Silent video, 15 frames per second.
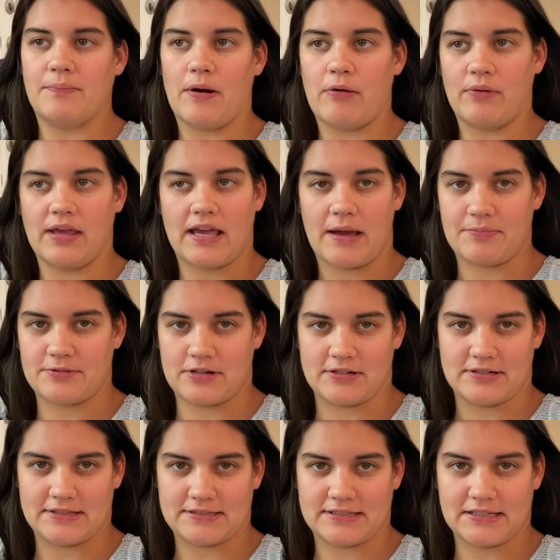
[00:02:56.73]
but we kept our
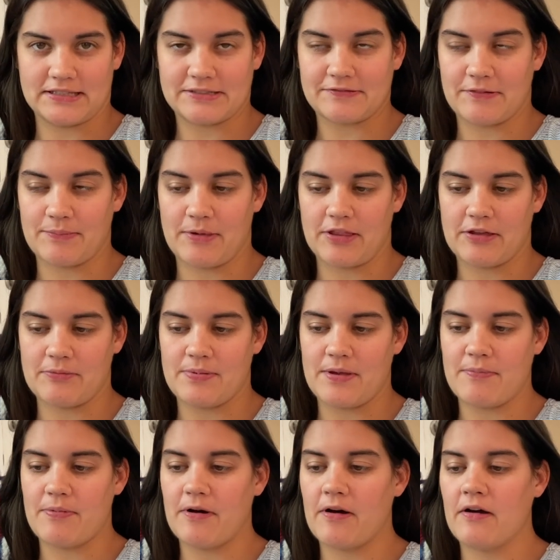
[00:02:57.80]
distance from other
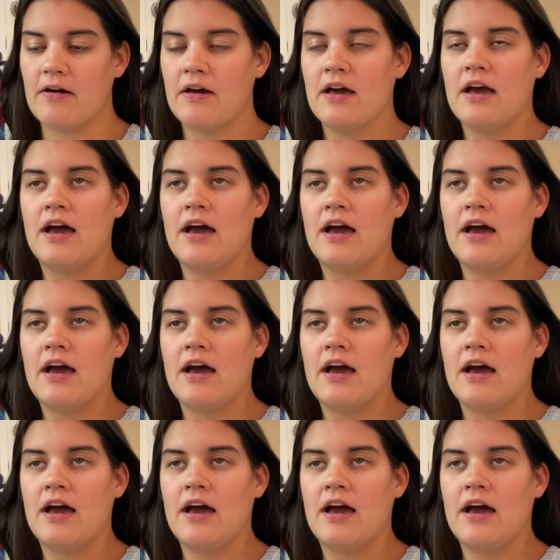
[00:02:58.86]
people.